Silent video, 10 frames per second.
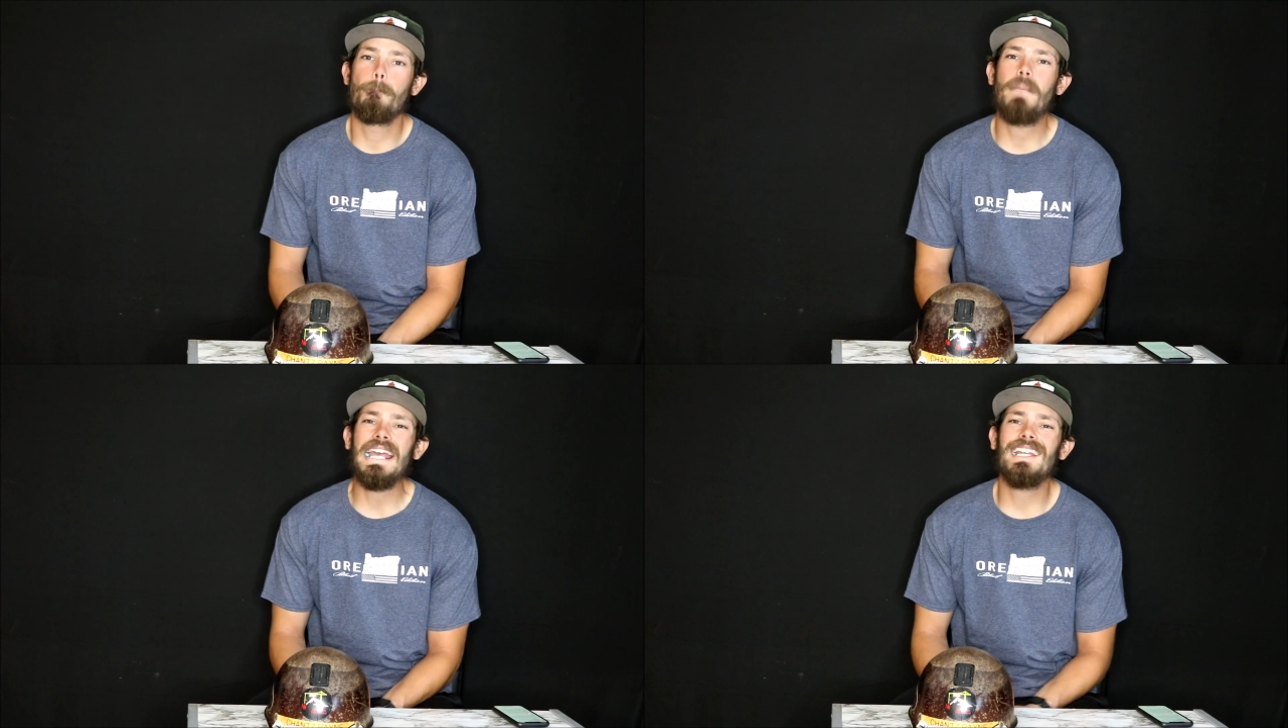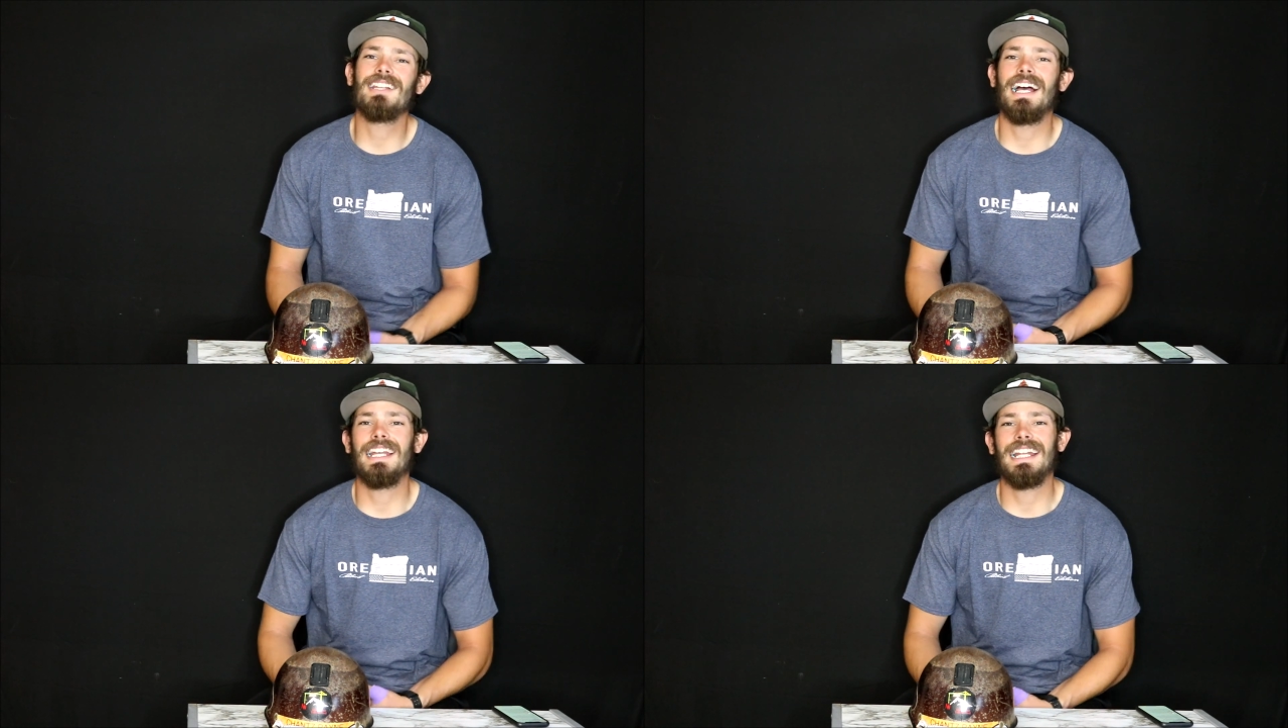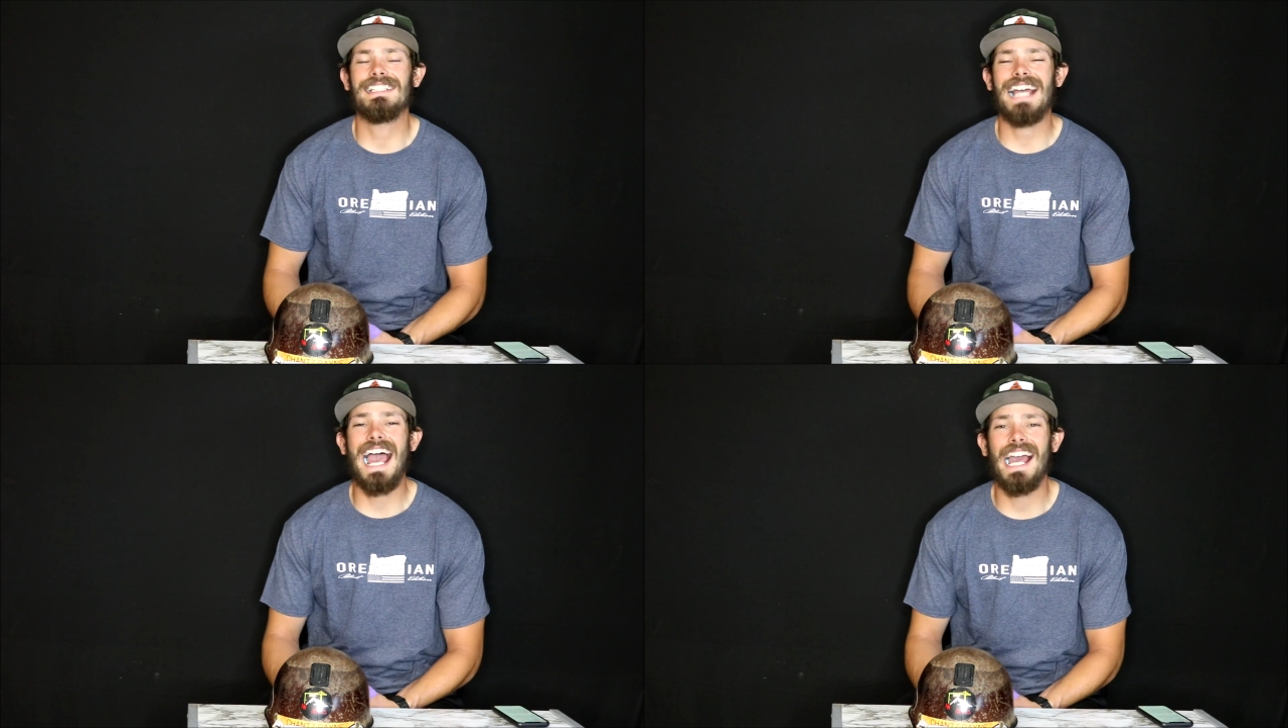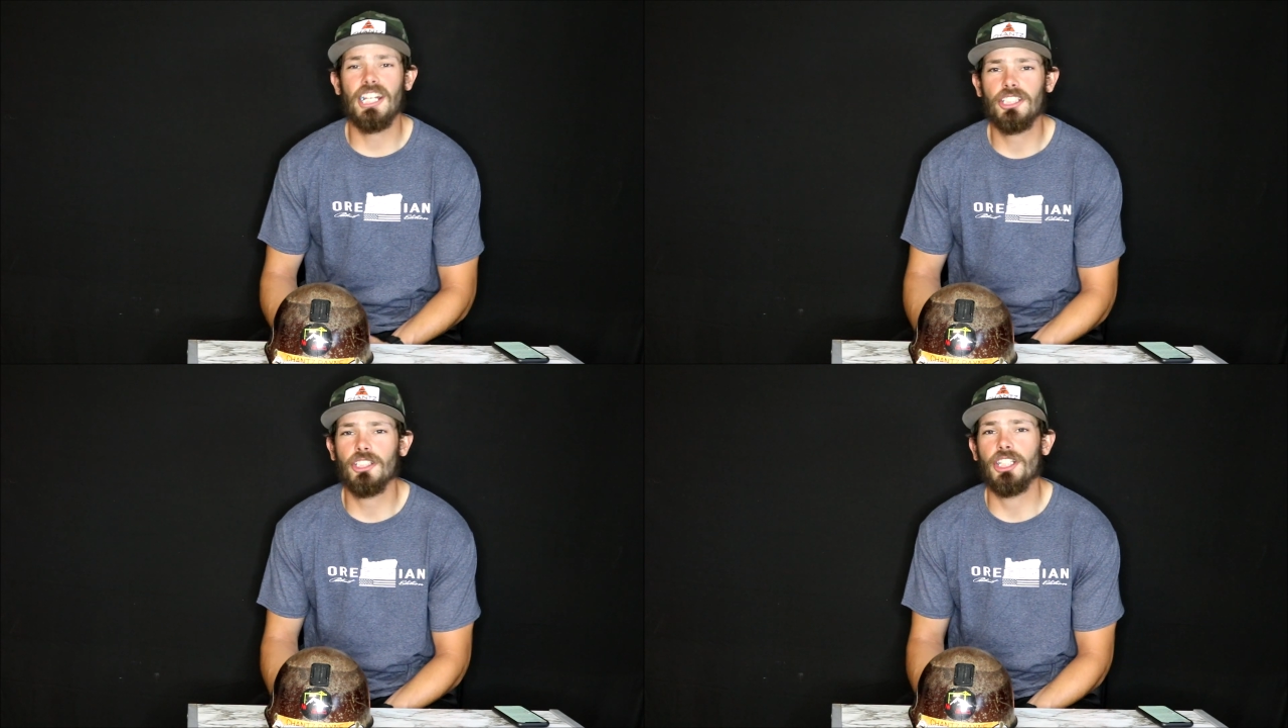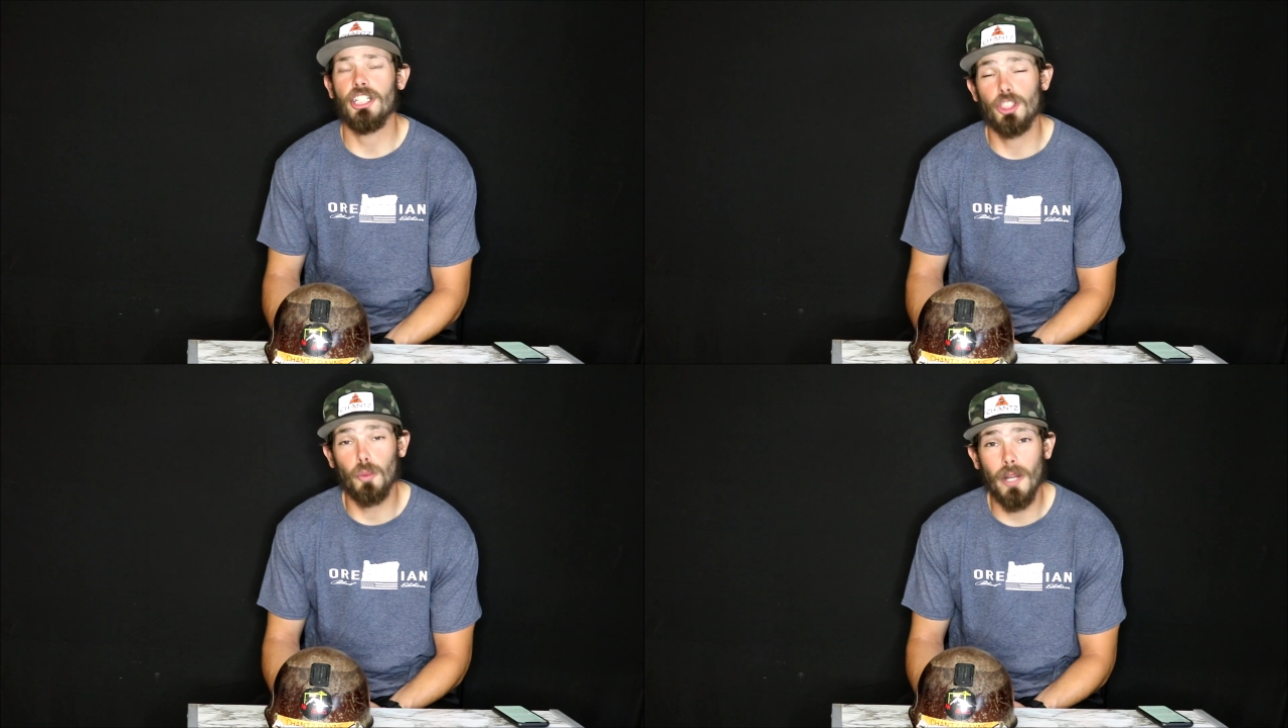bakelite is
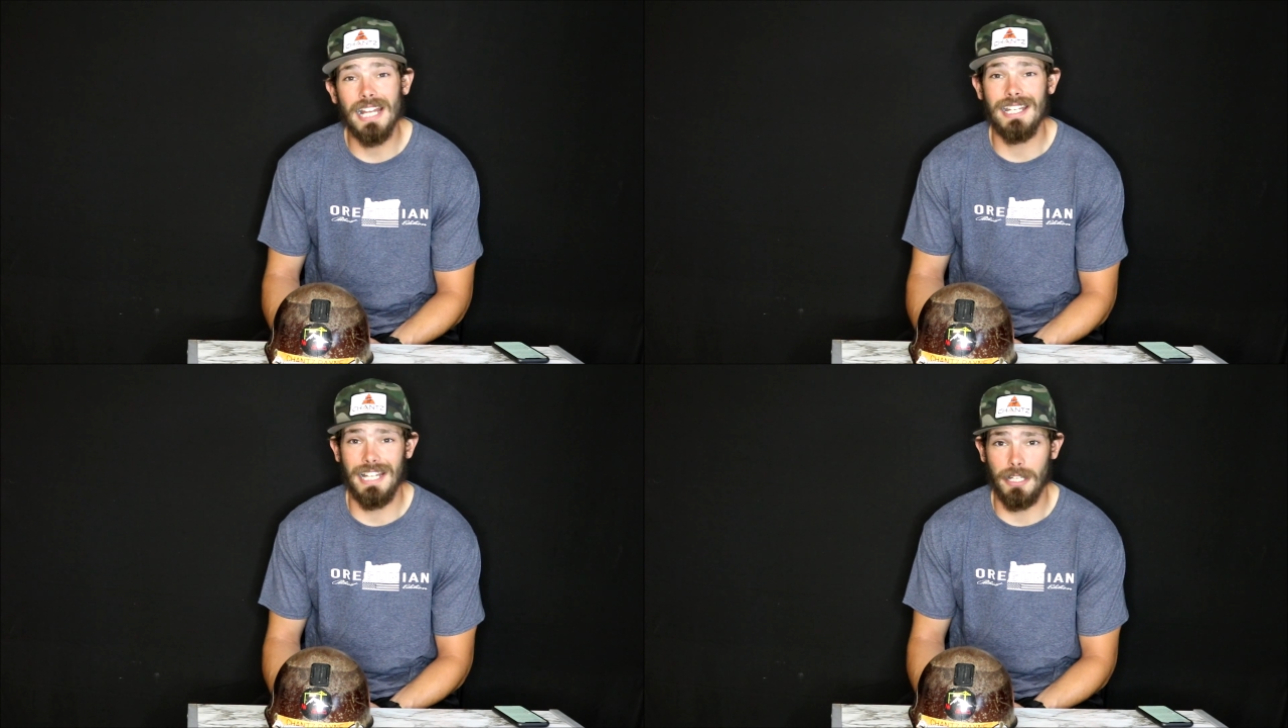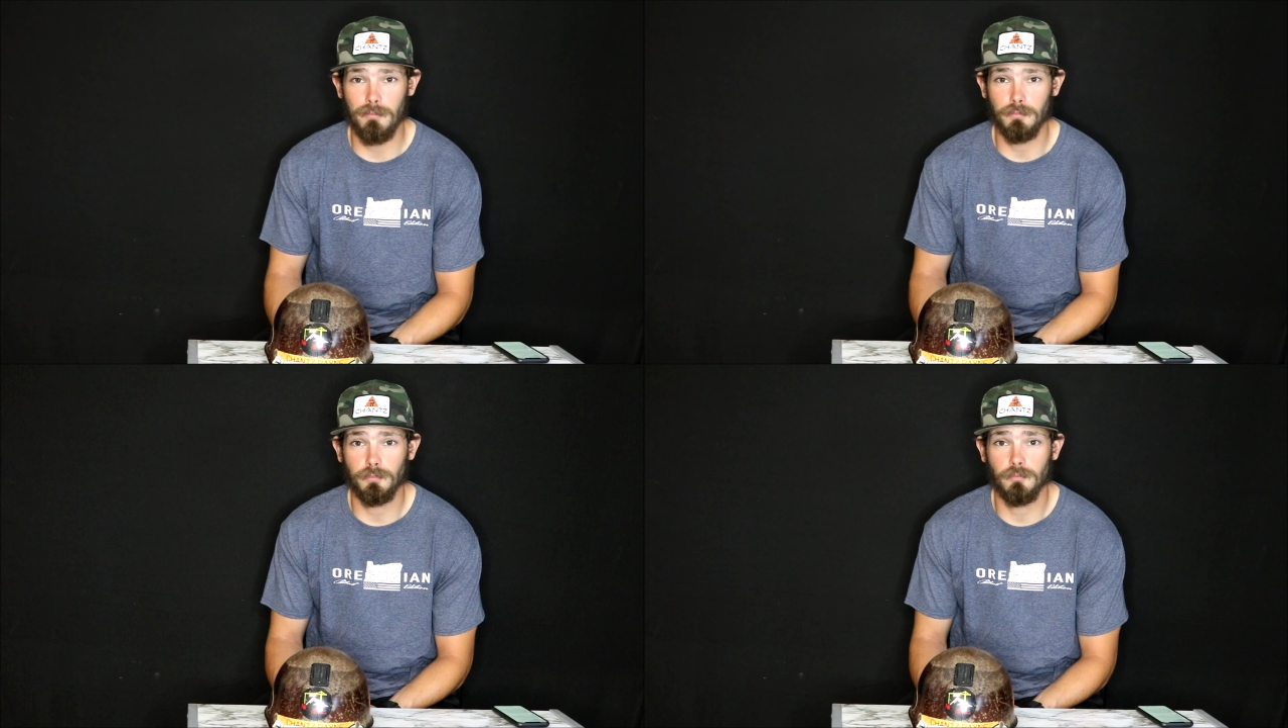actually a trade name